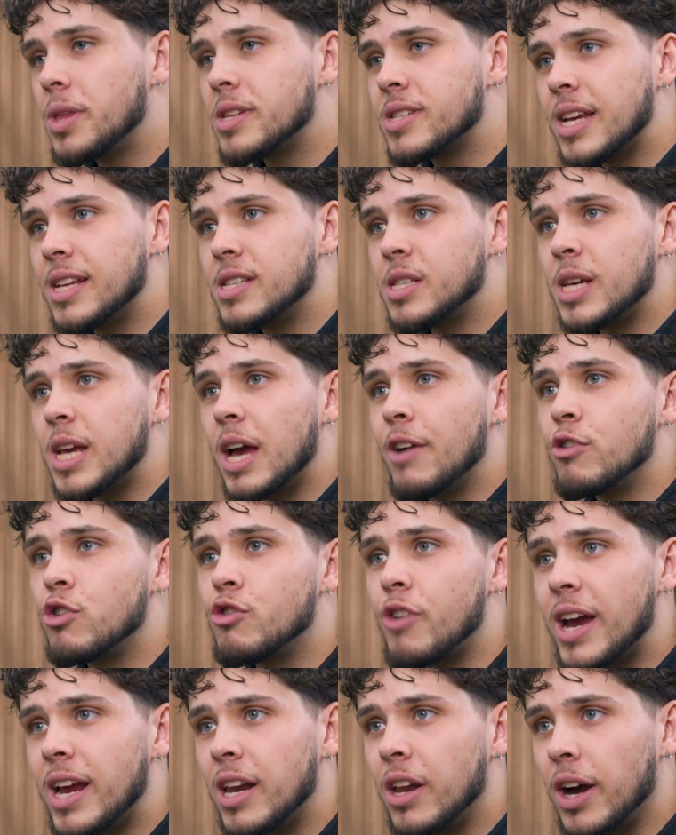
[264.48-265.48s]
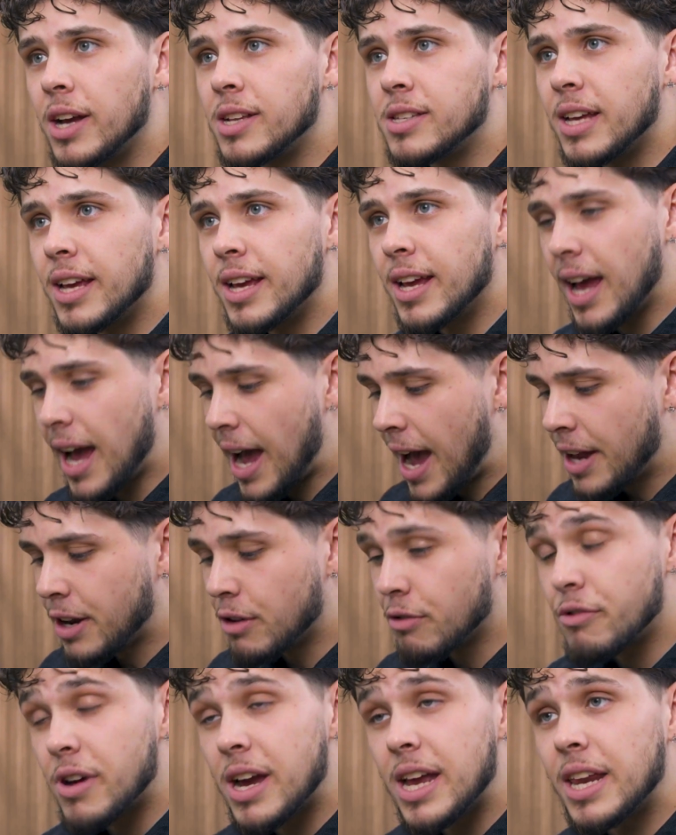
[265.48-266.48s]
the sense that you have great lighting and
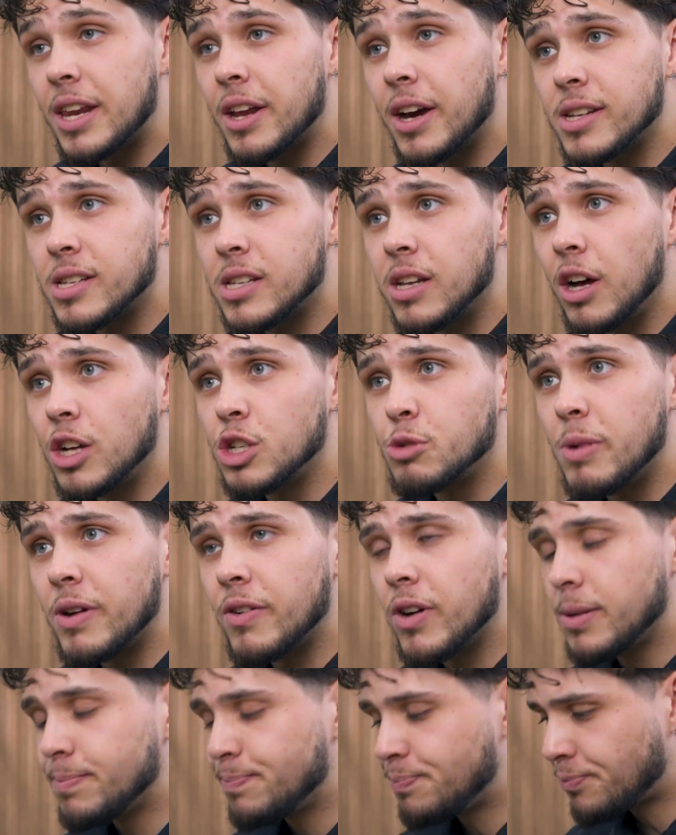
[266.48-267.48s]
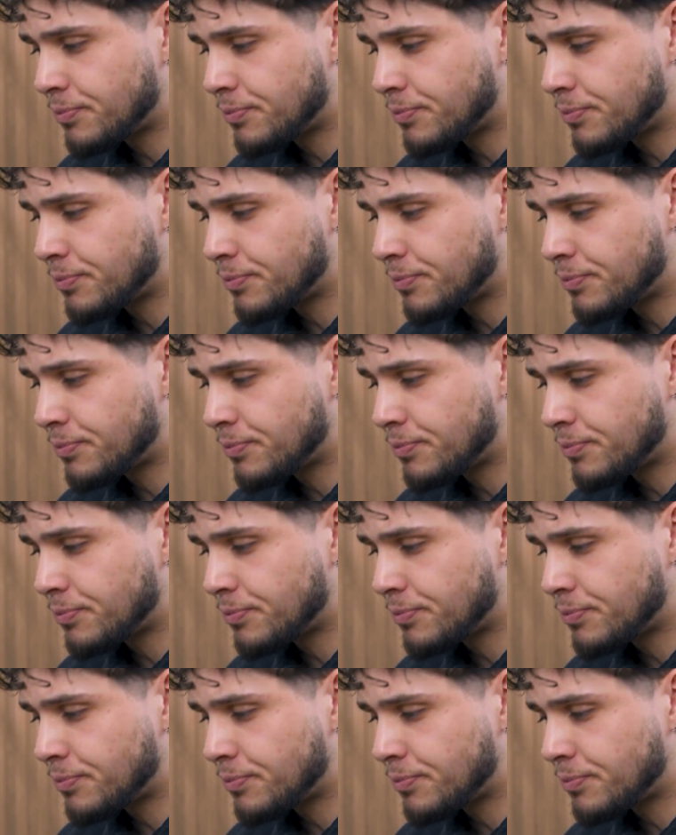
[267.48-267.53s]
a really nice large mirror.